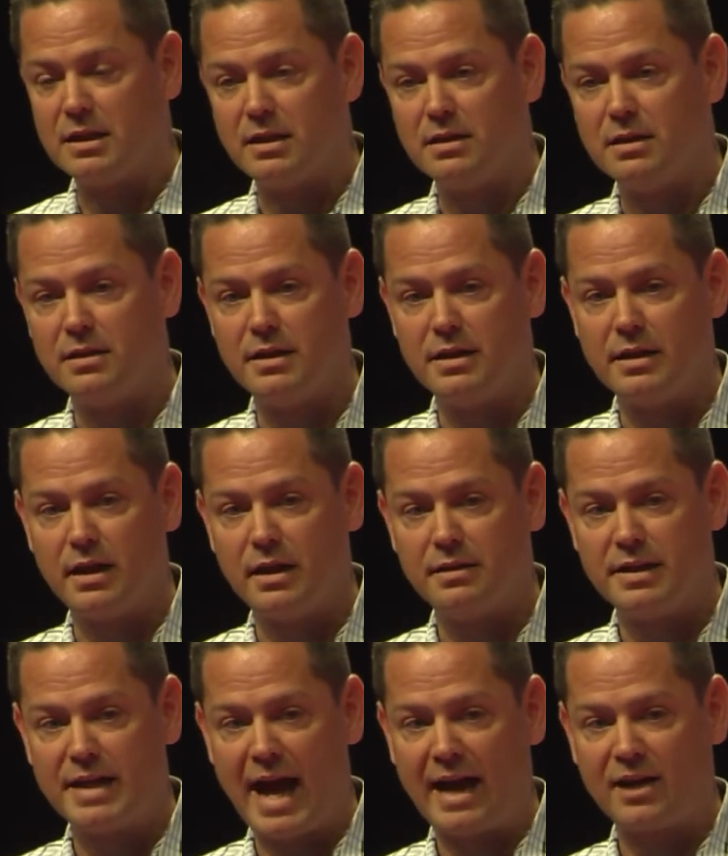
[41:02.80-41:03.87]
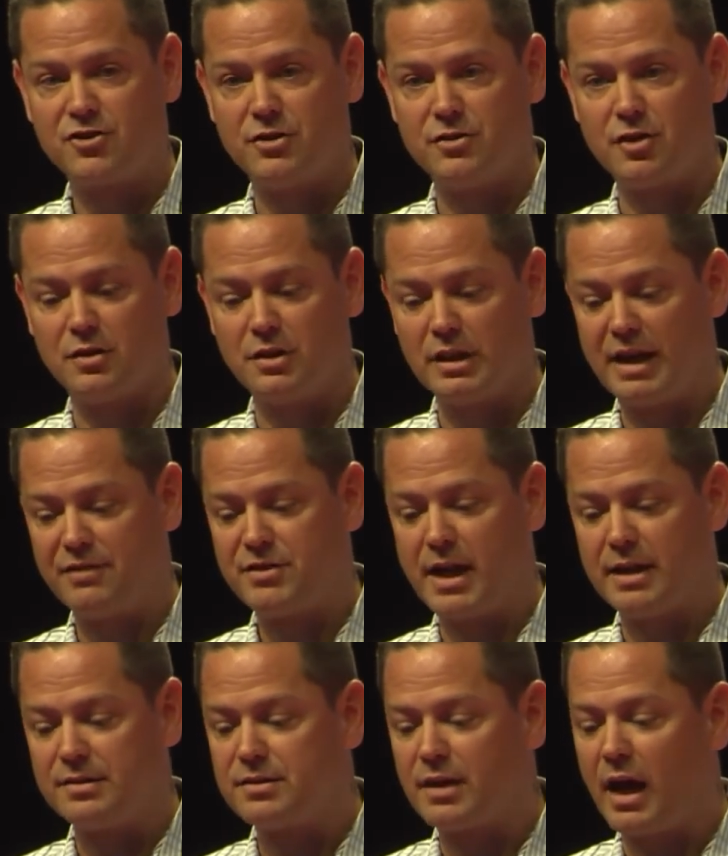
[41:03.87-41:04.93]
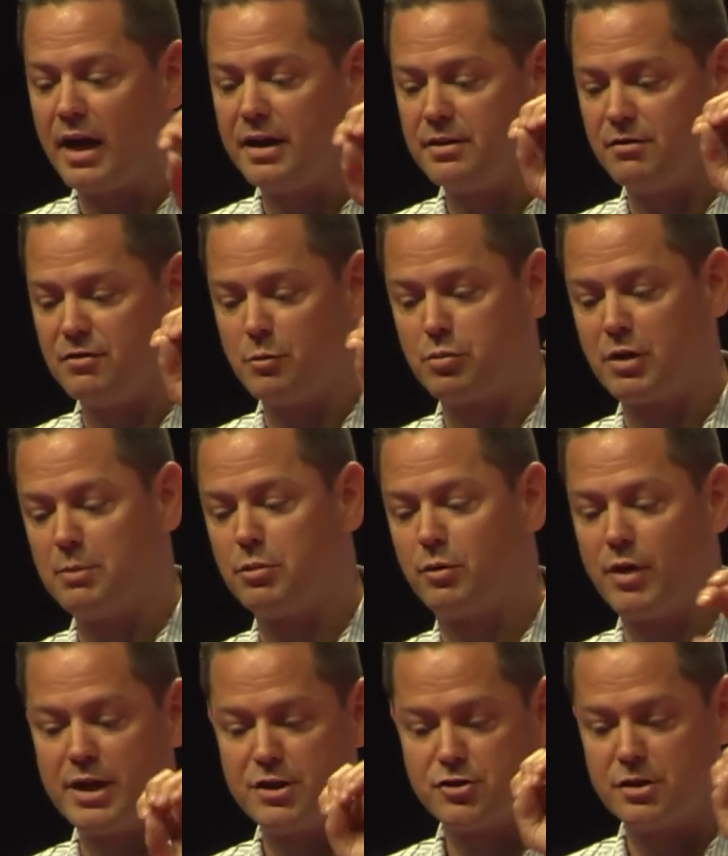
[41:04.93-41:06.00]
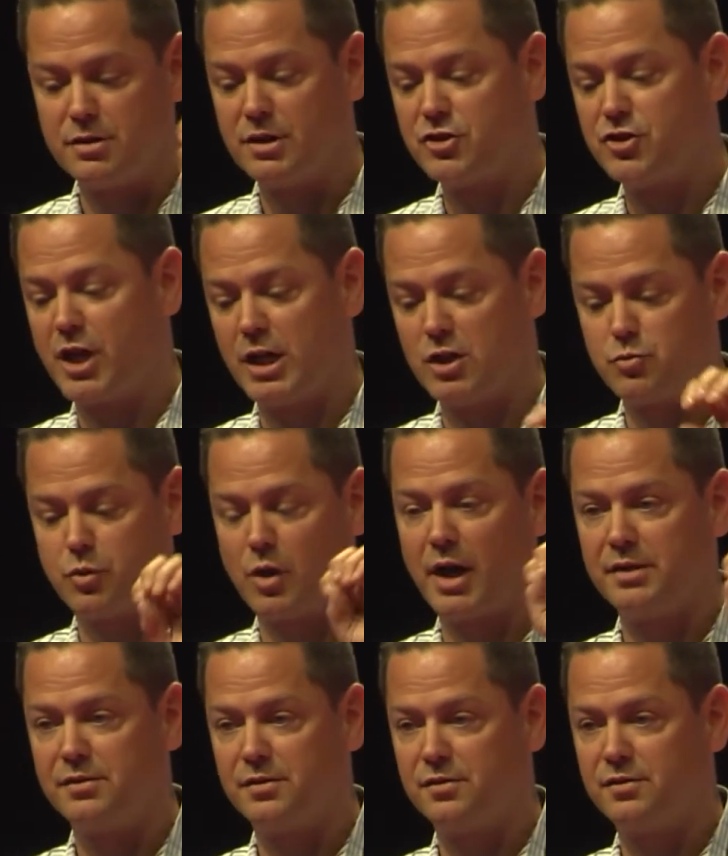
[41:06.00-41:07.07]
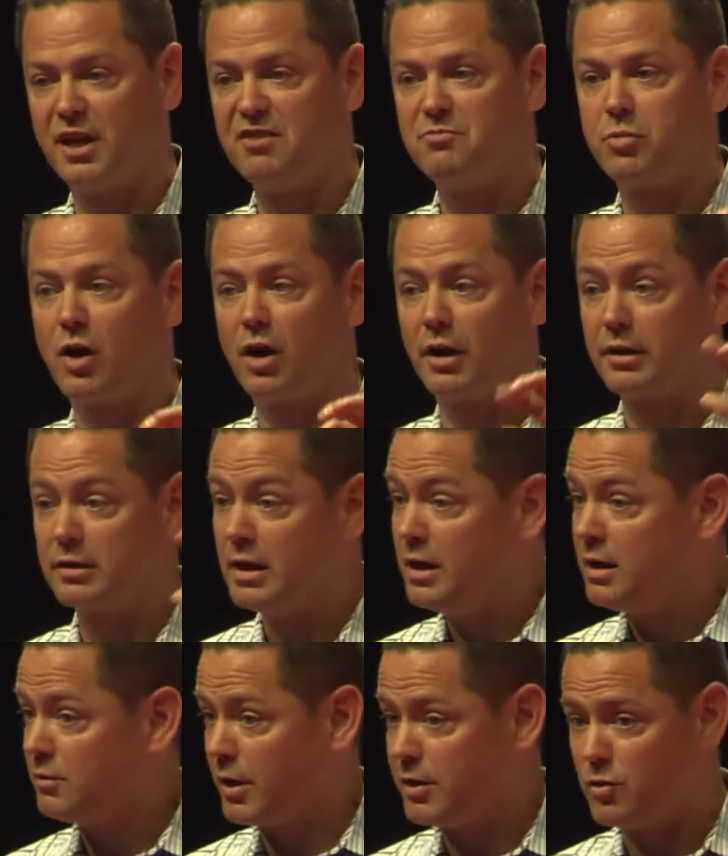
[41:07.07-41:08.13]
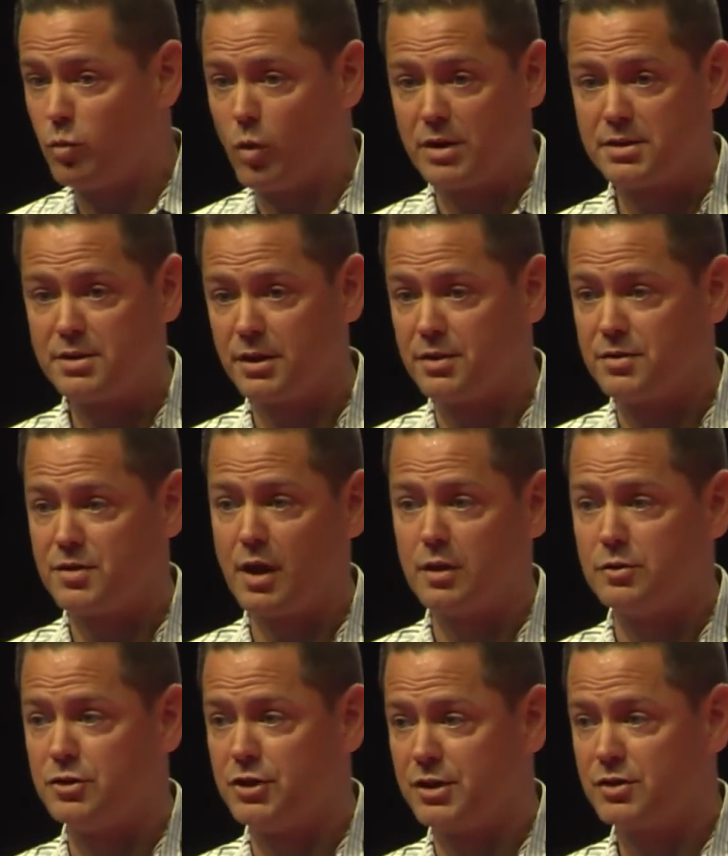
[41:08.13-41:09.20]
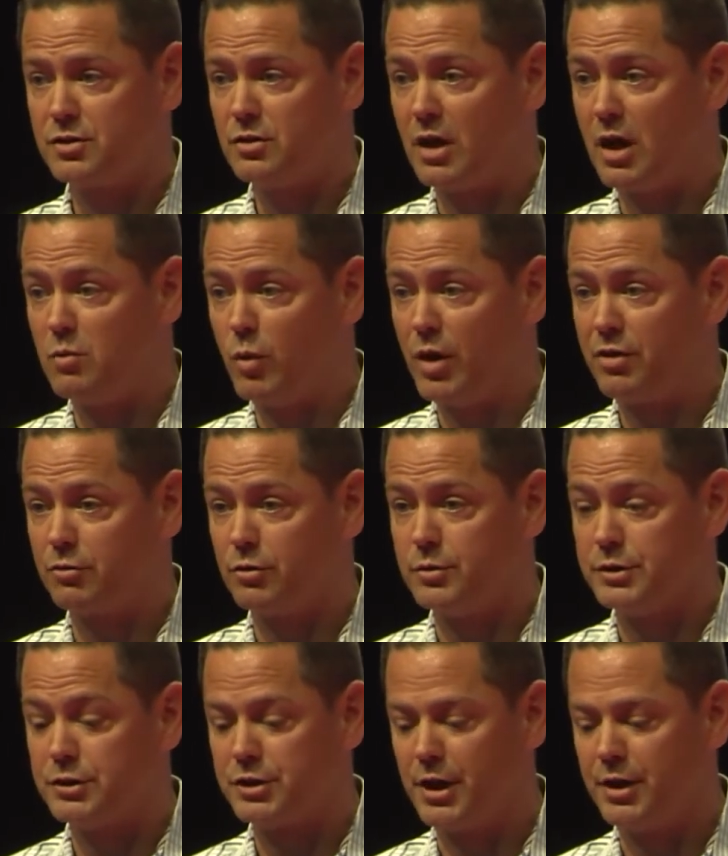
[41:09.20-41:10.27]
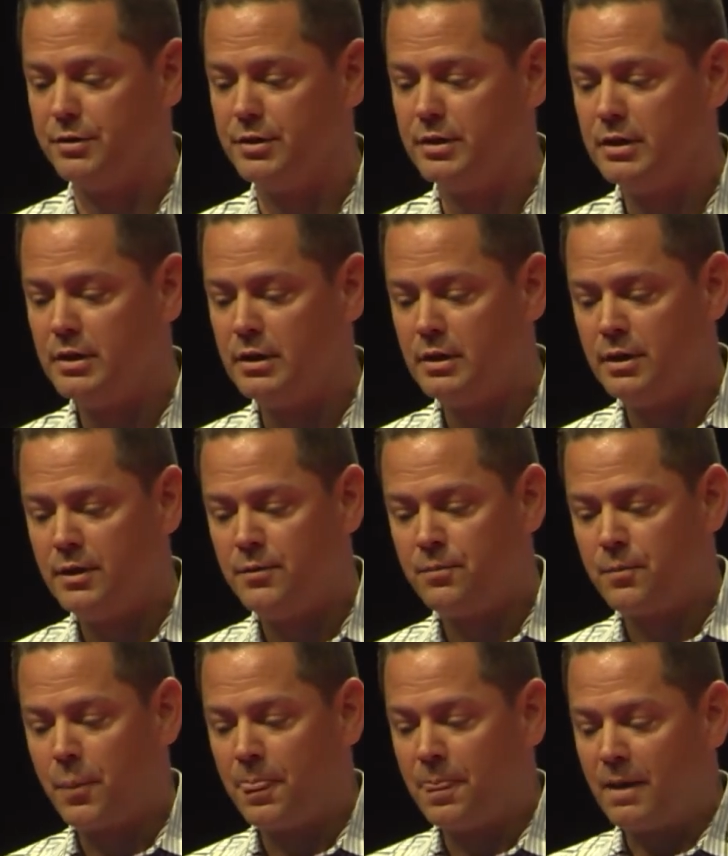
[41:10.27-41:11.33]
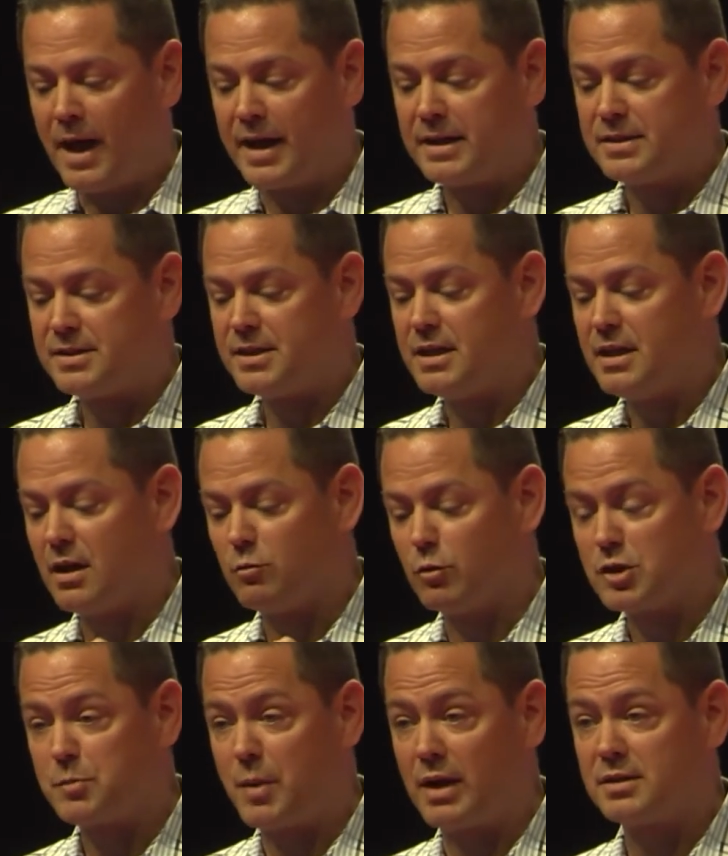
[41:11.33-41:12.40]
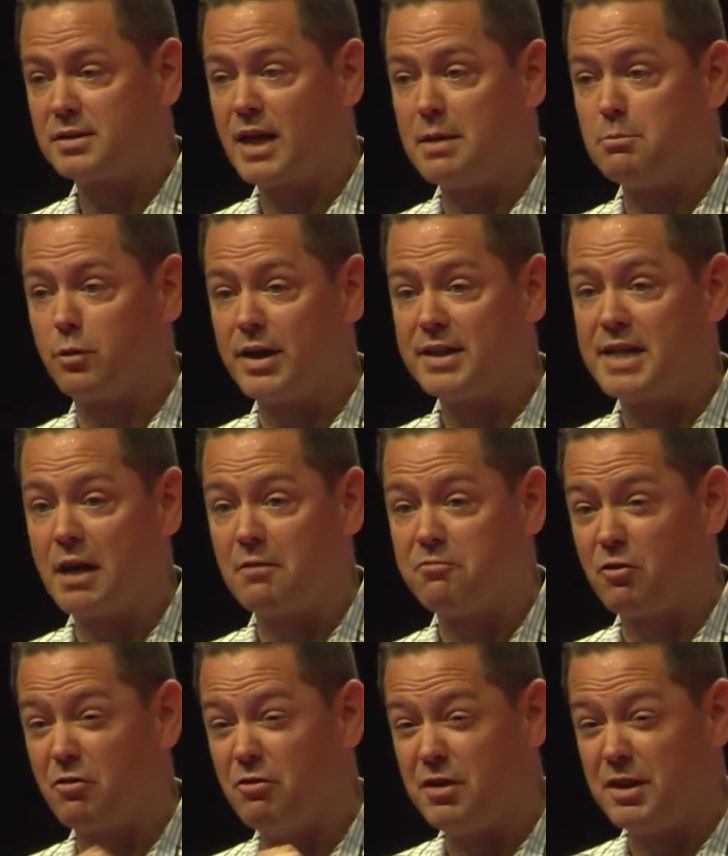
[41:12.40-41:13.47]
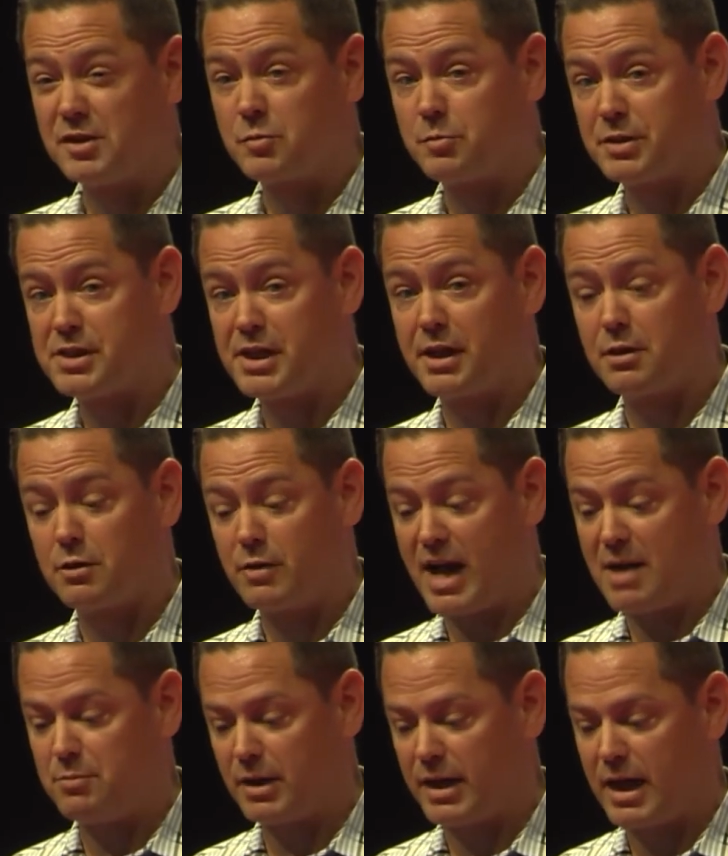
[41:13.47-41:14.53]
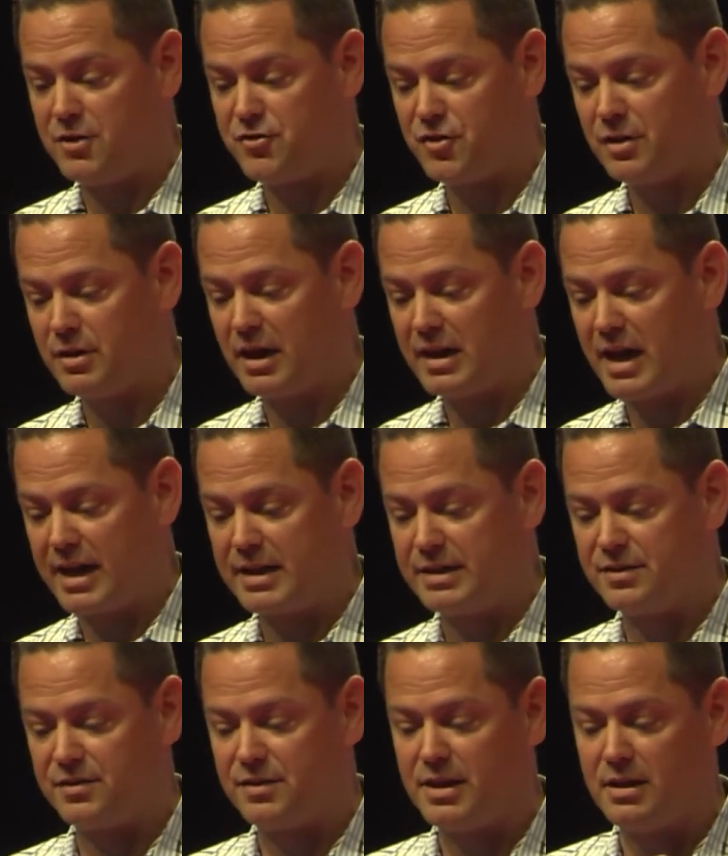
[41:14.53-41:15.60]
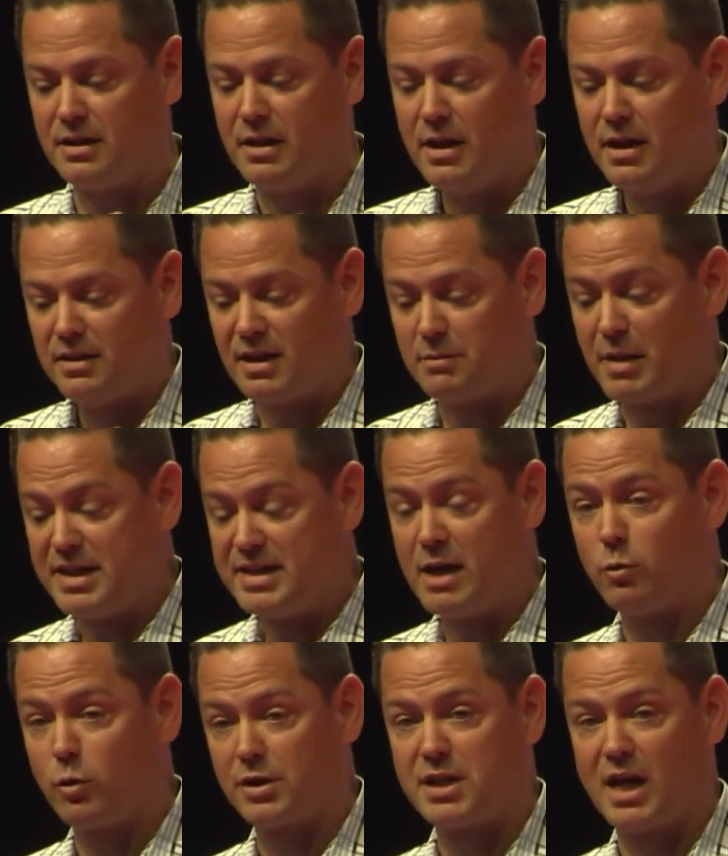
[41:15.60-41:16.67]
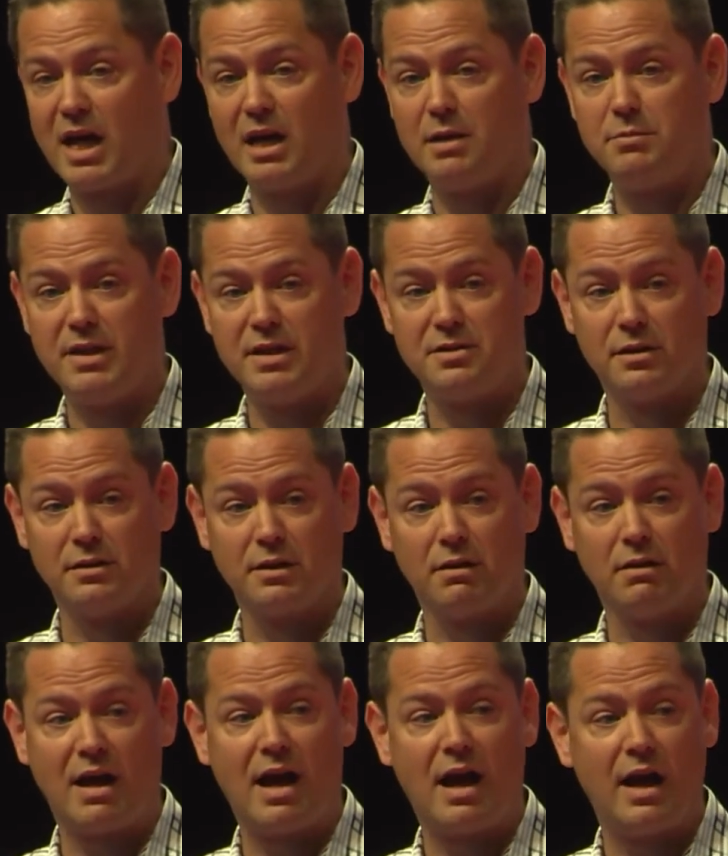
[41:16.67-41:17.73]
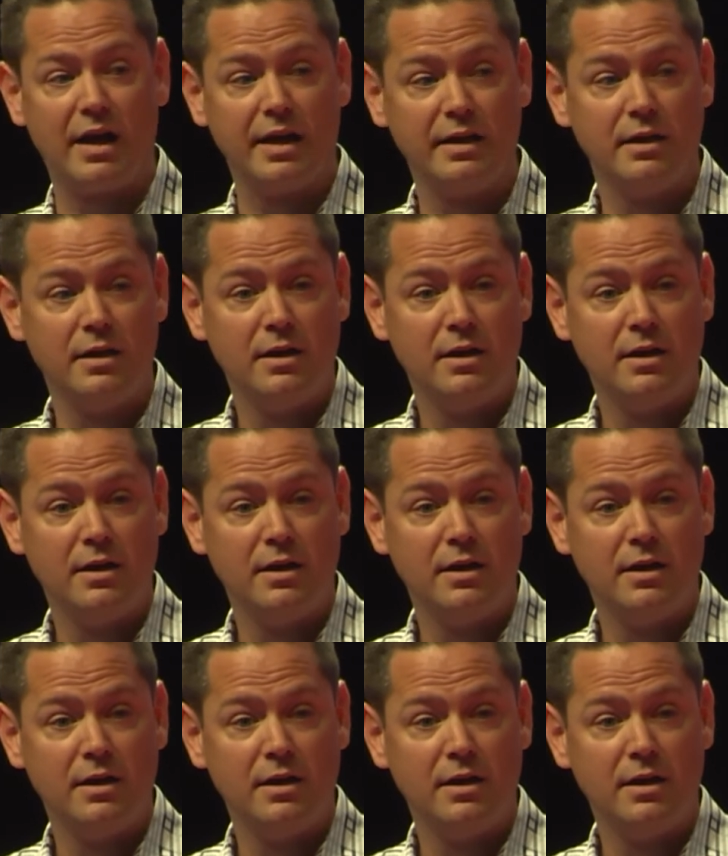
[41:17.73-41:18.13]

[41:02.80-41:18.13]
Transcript: the actions on the left-hand side of the preparation, the change price, save product, right? The ones that Gonçalo just went through and showed. I can see a response time breakdown for this particular application, and I can see that my network time is a little high.